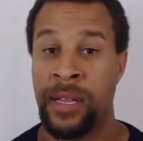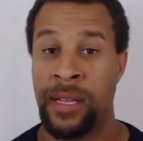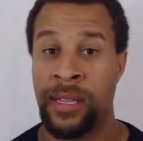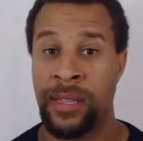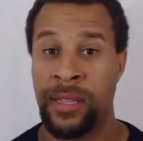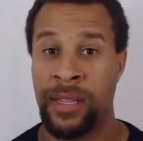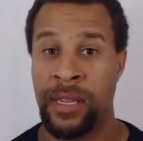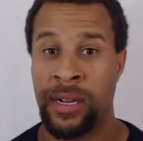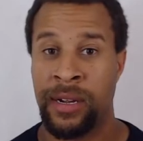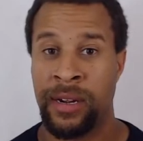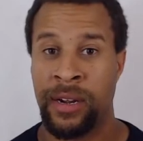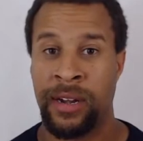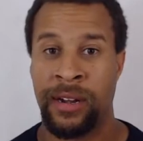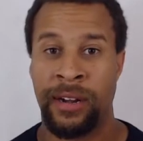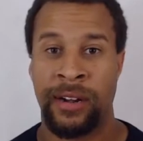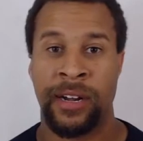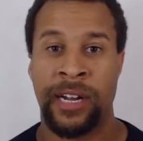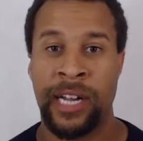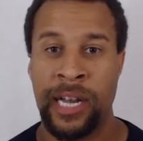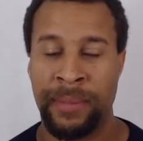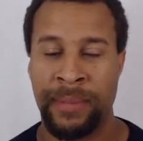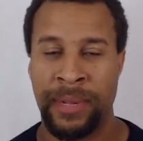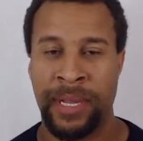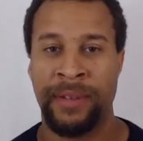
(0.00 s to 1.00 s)
There are a
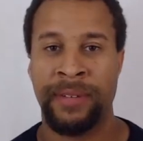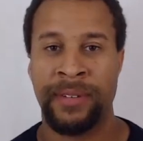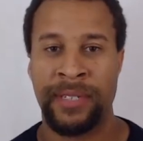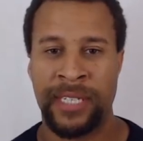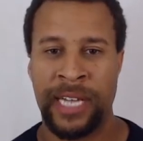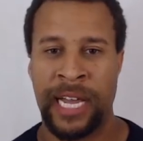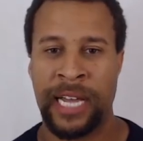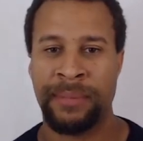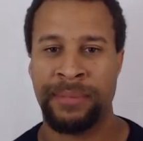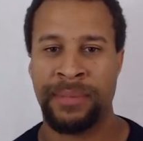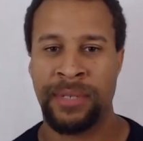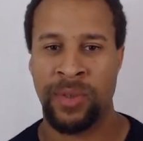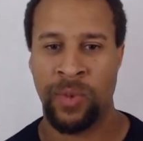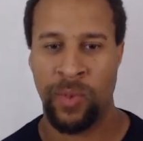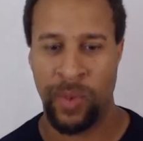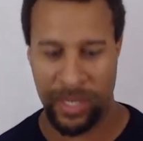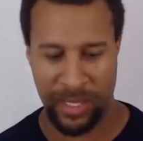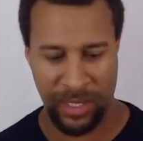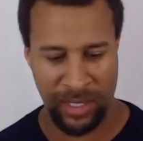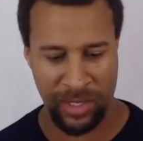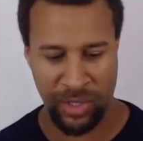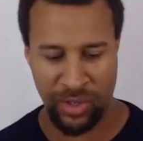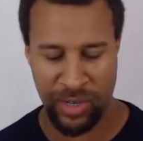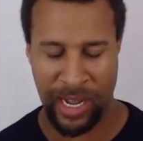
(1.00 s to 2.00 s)
couple other types. One is
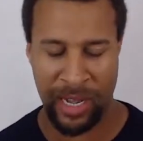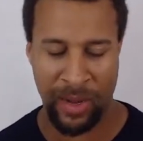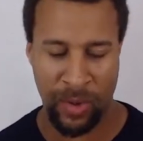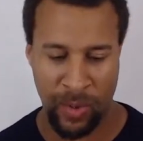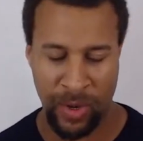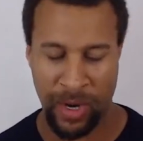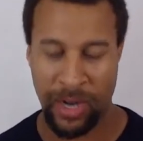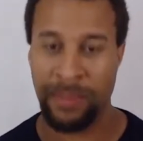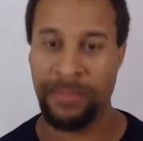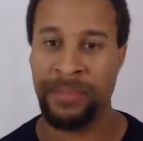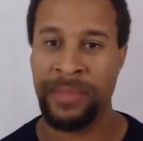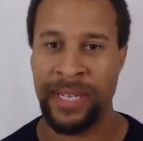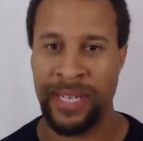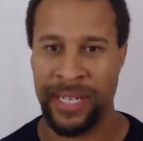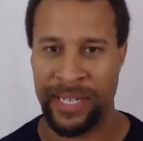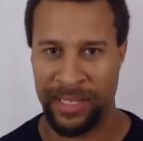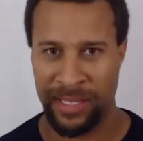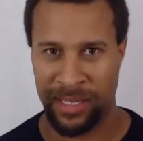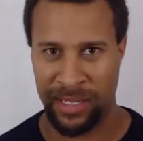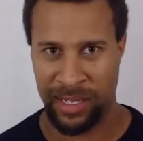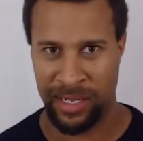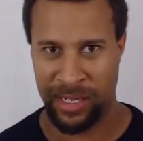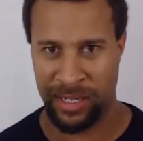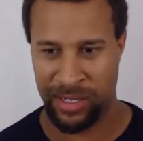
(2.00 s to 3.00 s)
a trout worm. It's
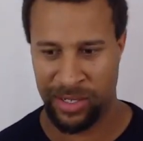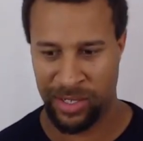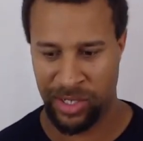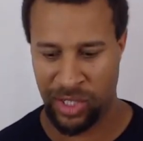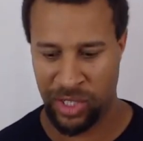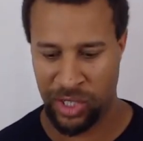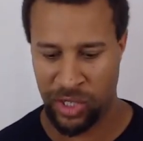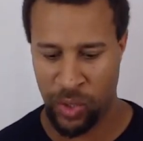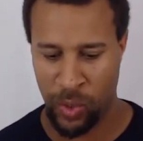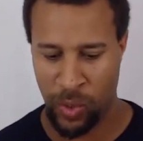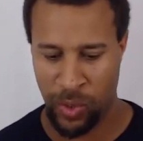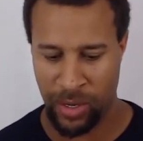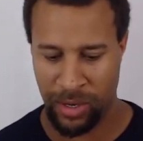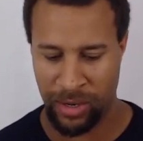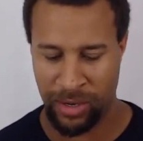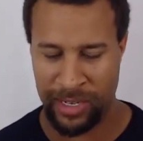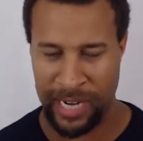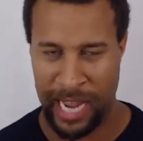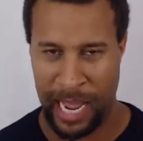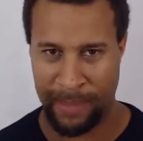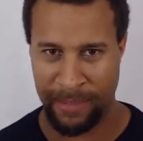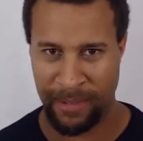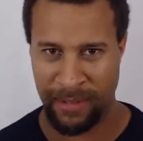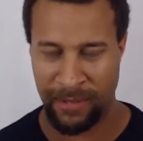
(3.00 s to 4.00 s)
a shorter
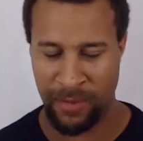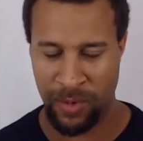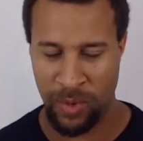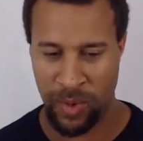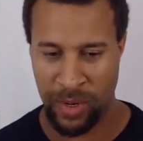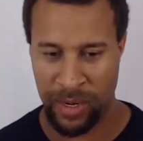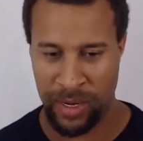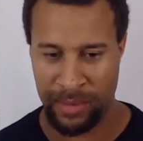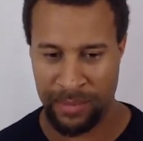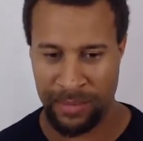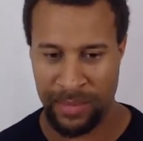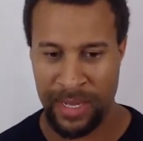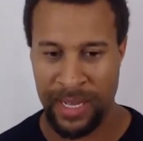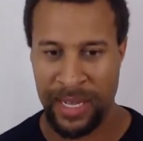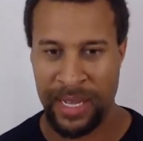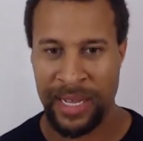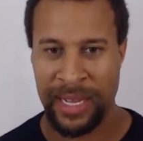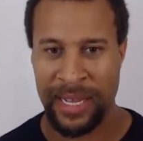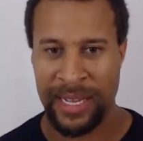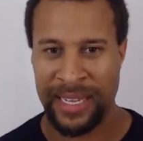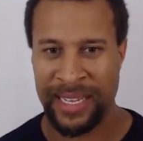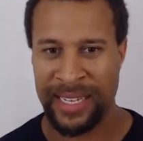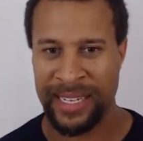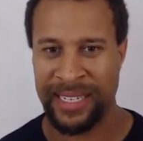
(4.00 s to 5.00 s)
type of worm,
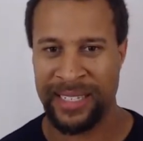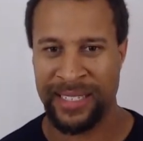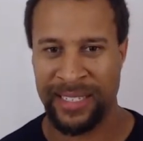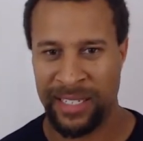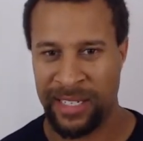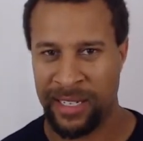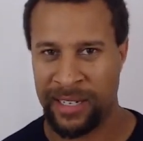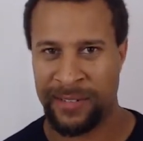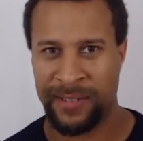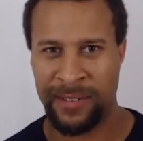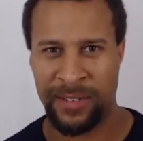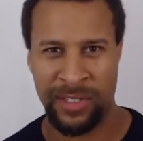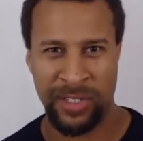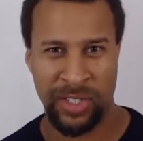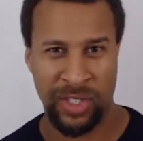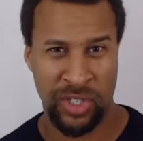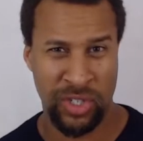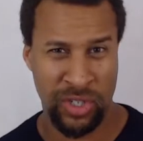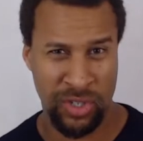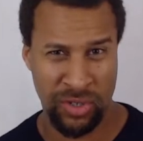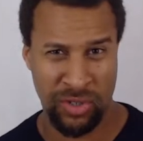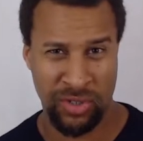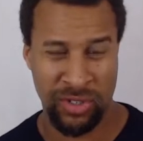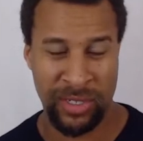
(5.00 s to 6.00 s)
easier for
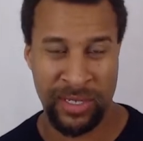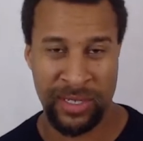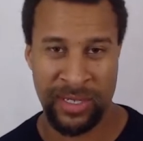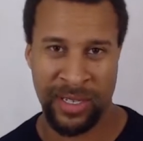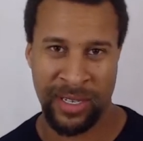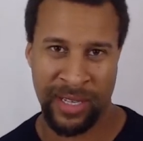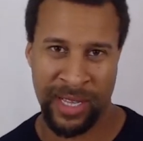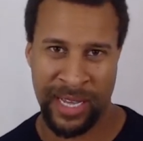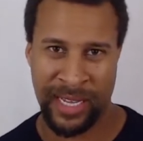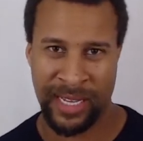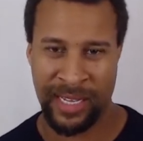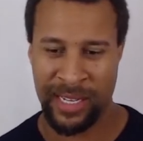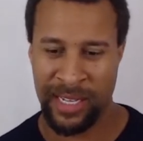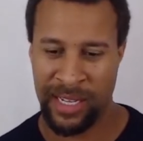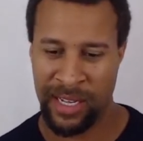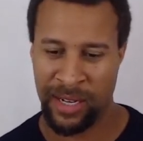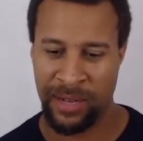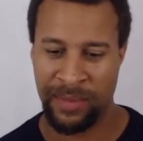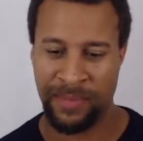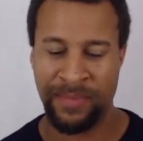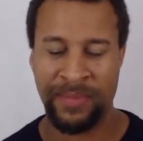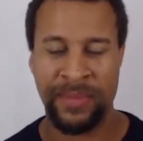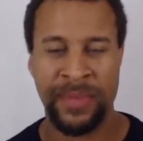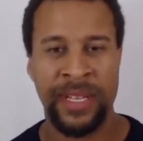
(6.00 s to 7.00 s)
children to like, you know,
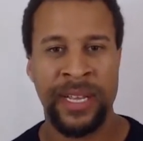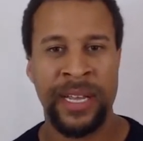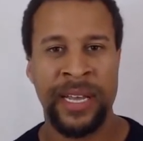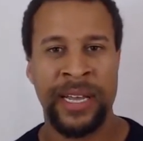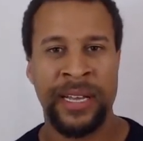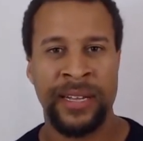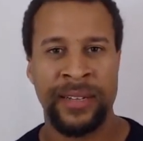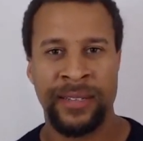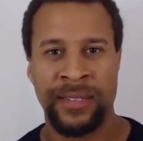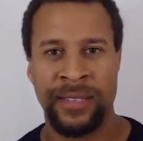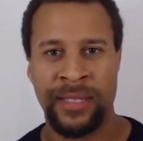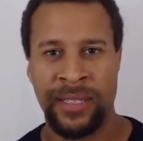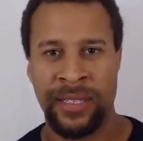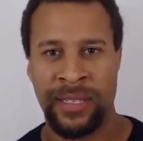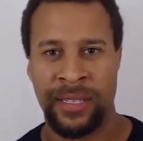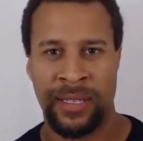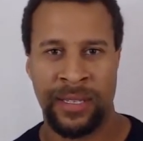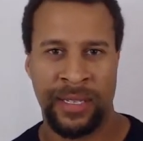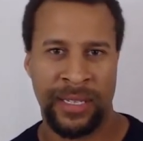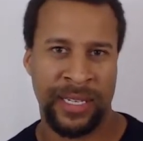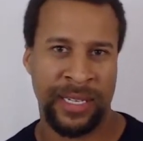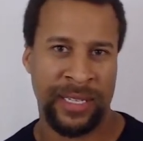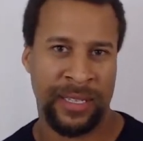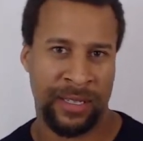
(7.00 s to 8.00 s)

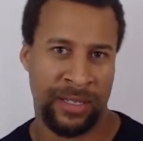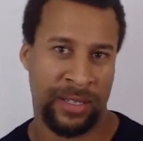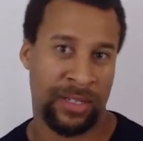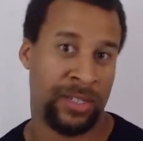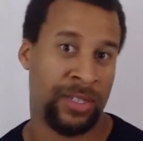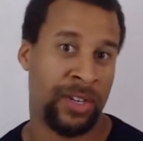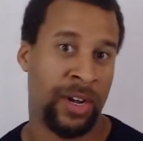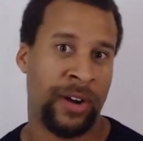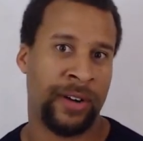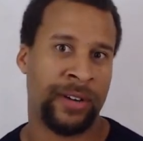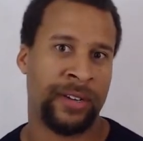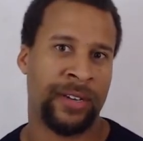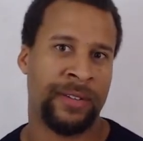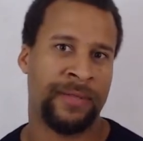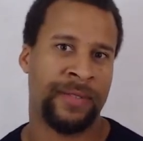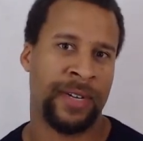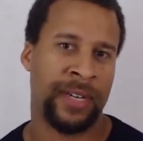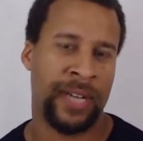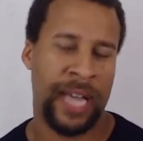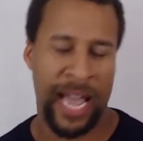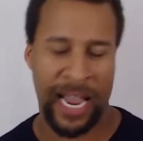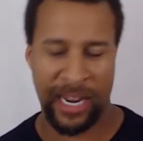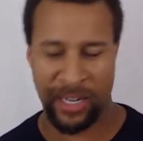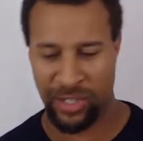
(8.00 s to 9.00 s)
get the start of uh,
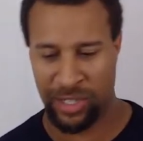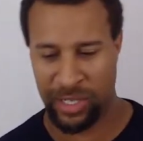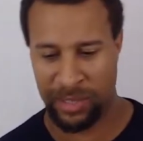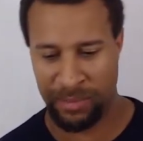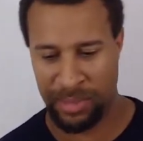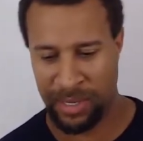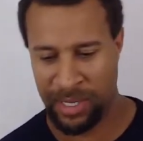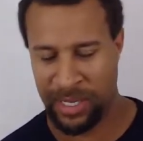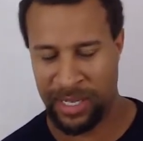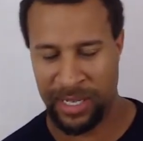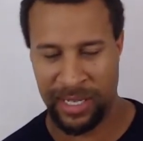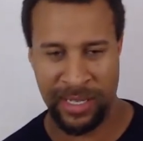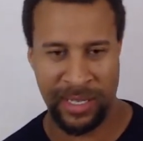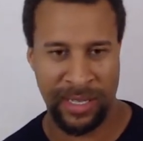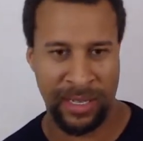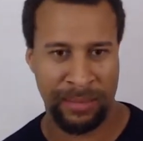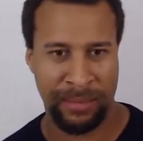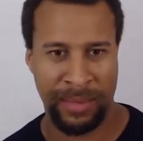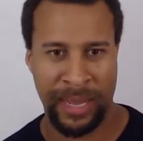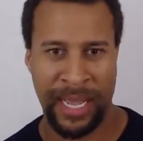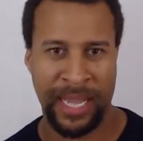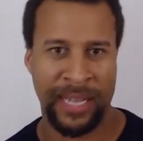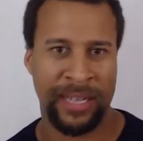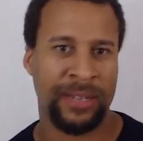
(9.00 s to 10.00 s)
actually putting the
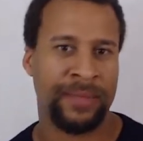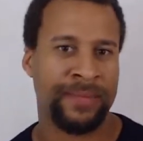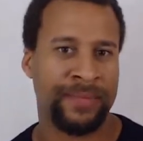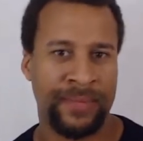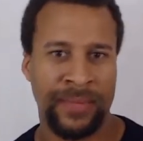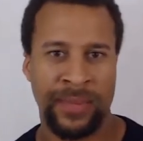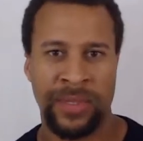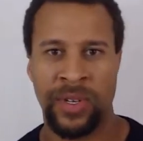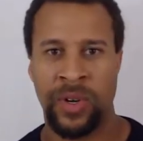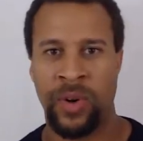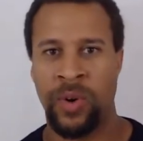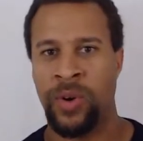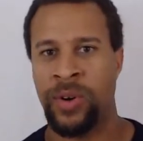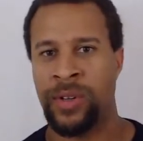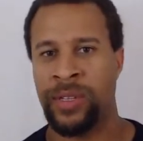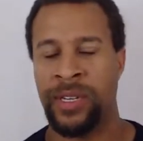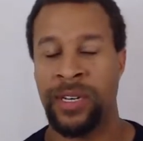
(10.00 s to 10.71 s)
bait on the